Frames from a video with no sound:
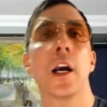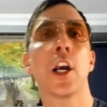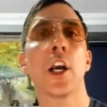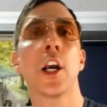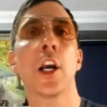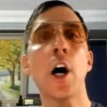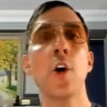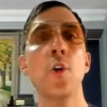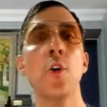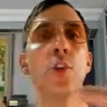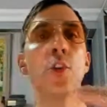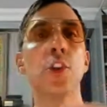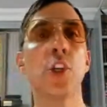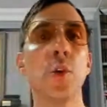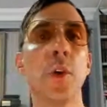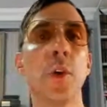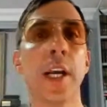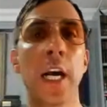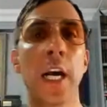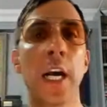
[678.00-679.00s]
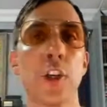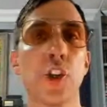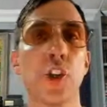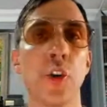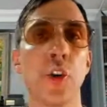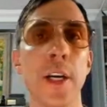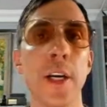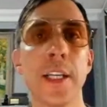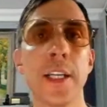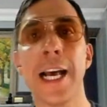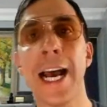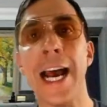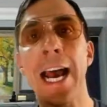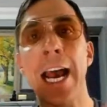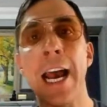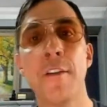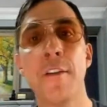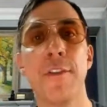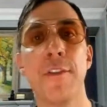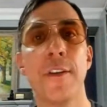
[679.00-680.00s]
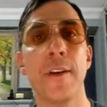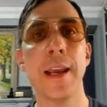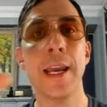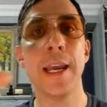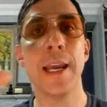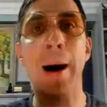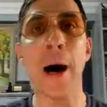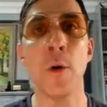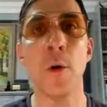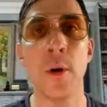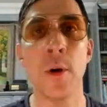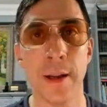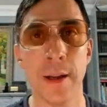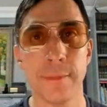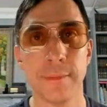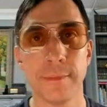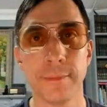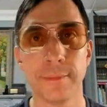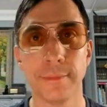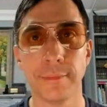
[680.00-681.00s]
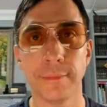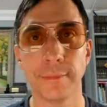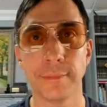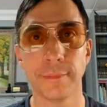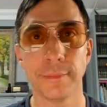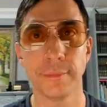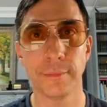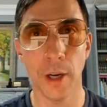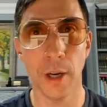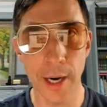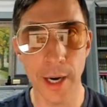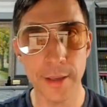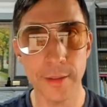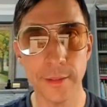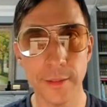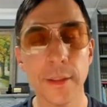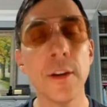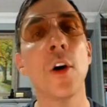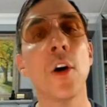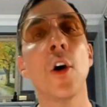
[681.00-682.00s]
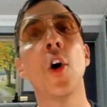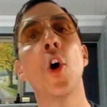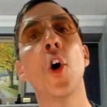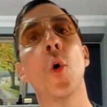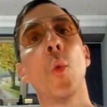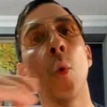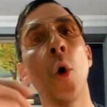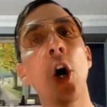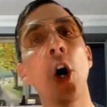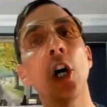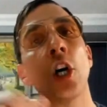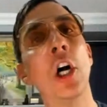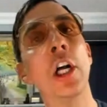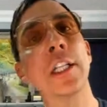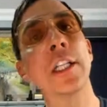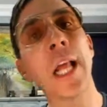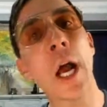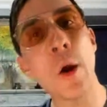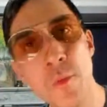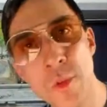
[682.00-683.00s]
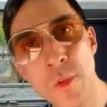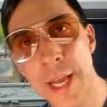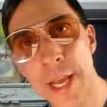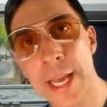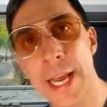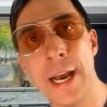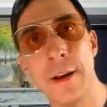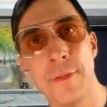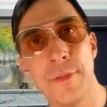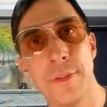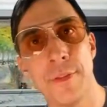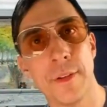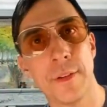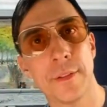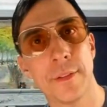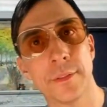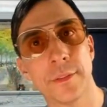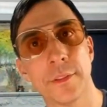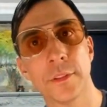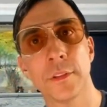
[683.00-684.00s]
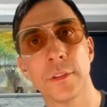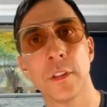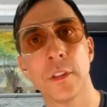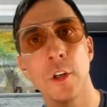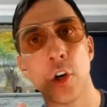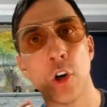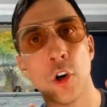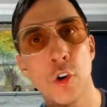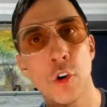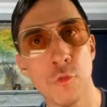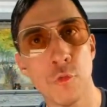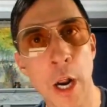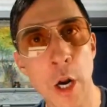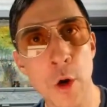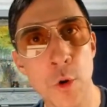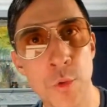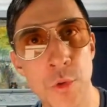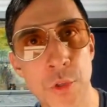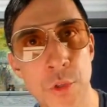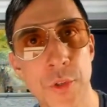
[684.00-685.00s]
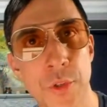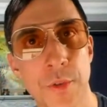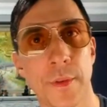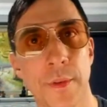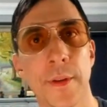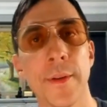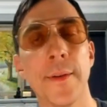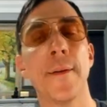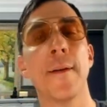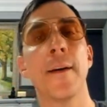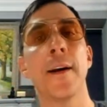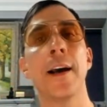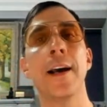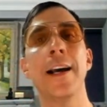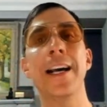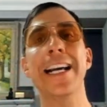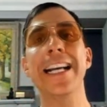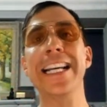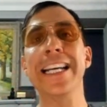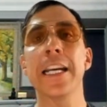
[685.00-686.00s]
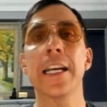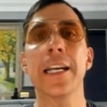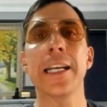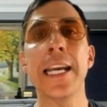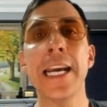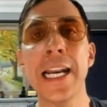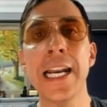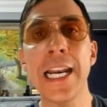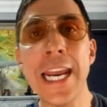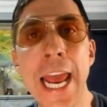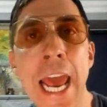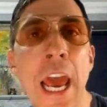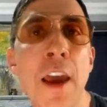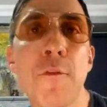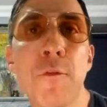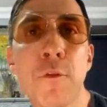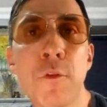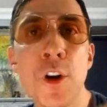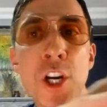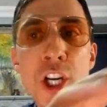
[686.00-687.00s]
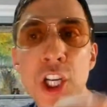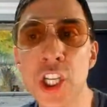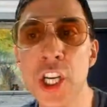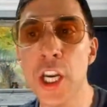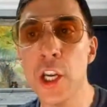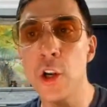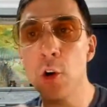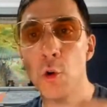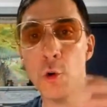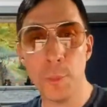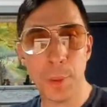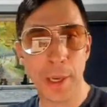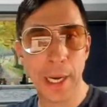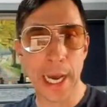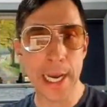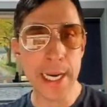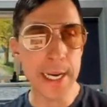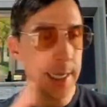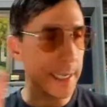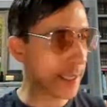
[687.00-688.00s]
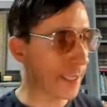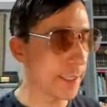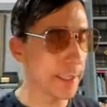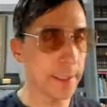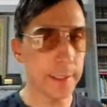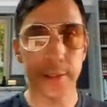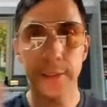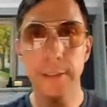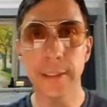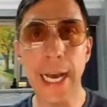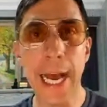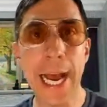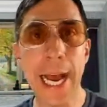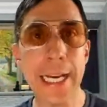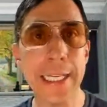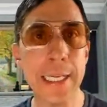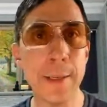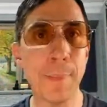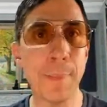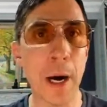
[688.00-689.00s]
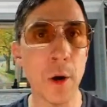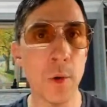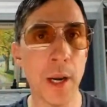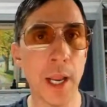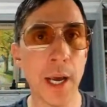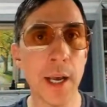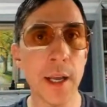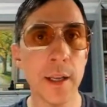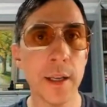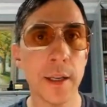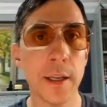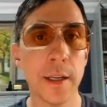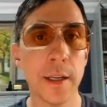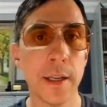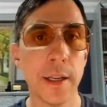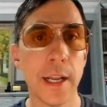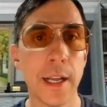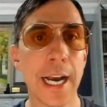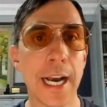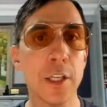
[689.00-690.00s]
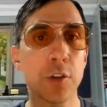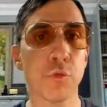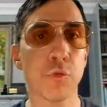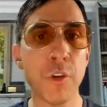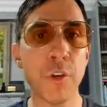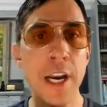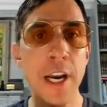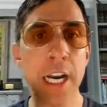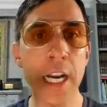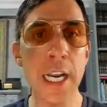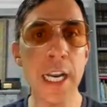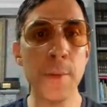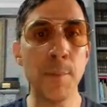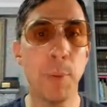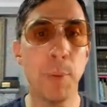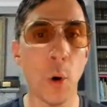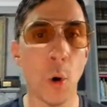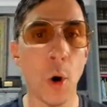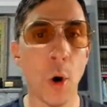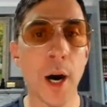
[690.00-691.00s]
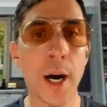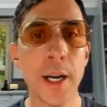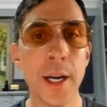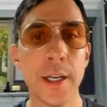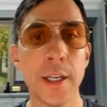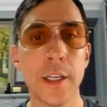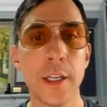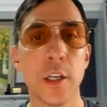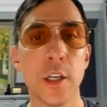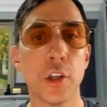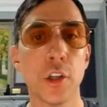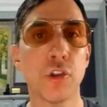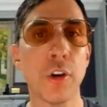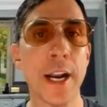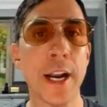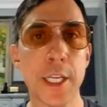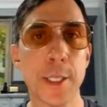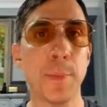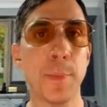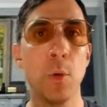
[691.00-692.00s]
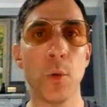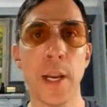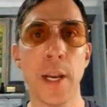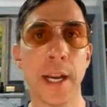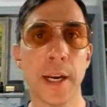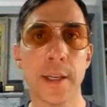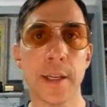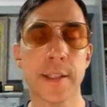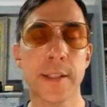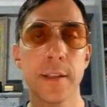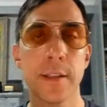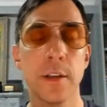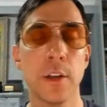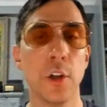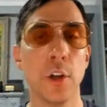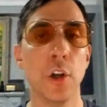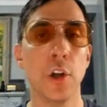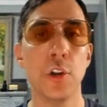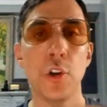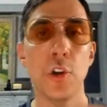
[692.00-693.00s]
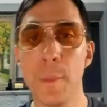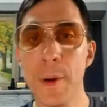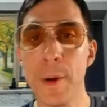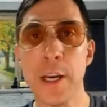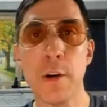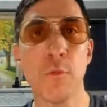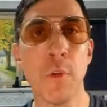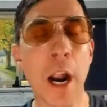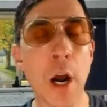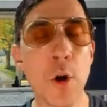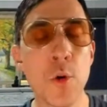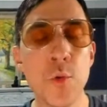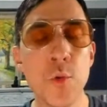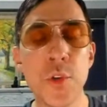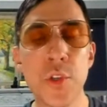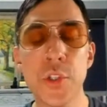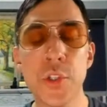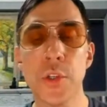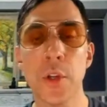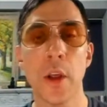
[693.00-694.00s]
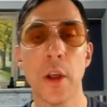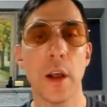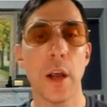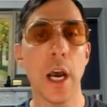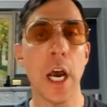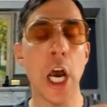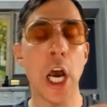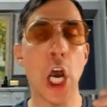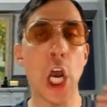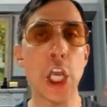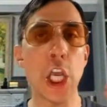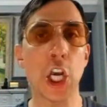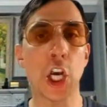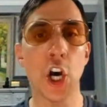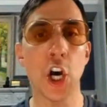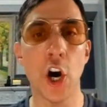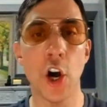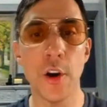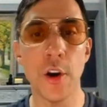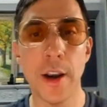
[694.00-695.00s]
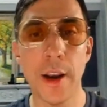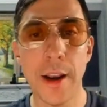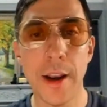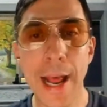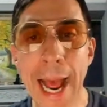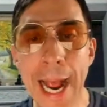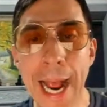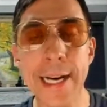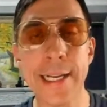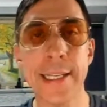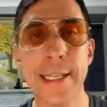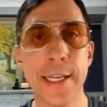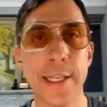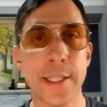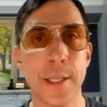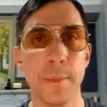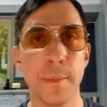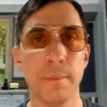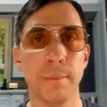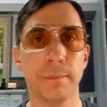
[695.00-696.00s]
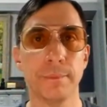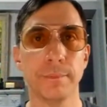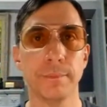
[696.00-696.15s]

Go to the countries that have Ebola, right? What don't they have? Roads. Nearly every single place that has Ebola has really poor transport links. Not many roads. You can't access them.